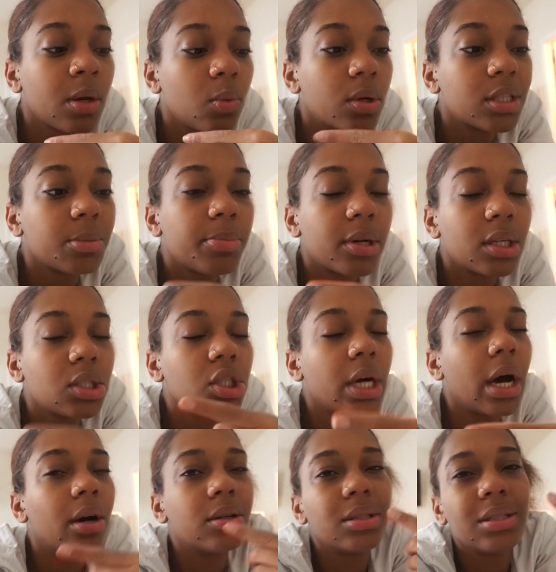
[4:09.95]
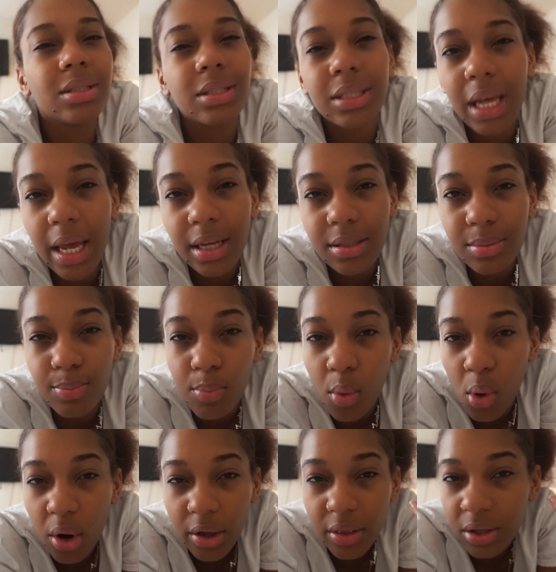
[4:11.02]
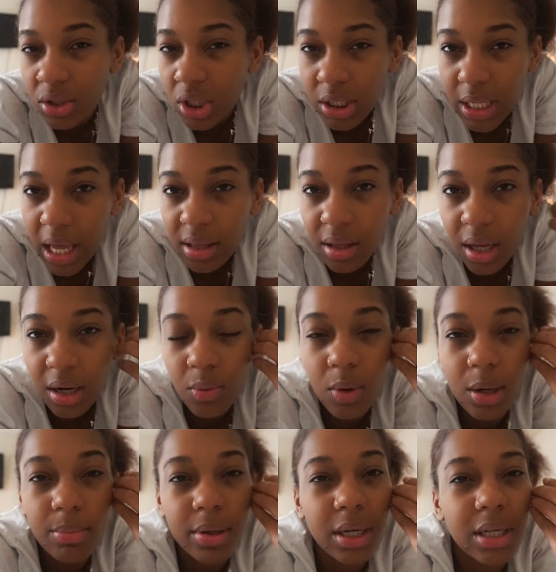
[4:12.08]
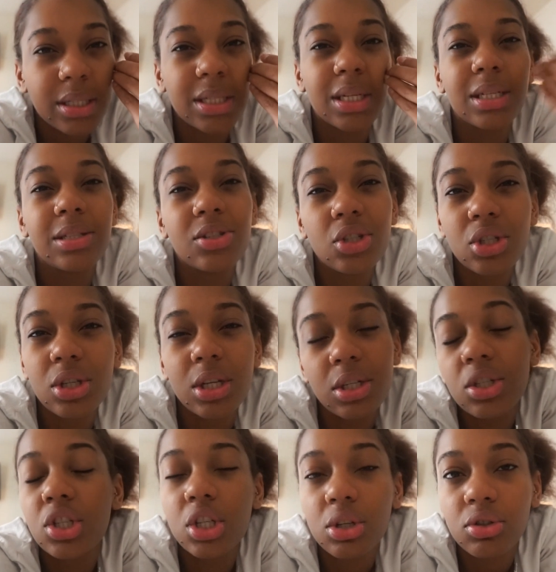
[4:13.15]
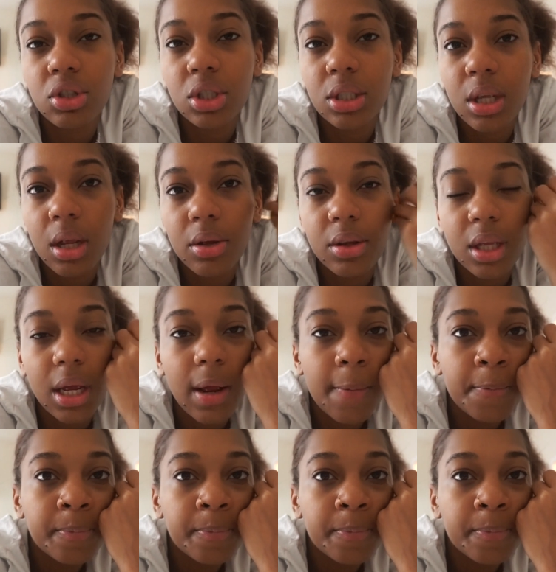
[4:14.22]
Once Upon a Child takes more than just athletic wear because it's children's clothing.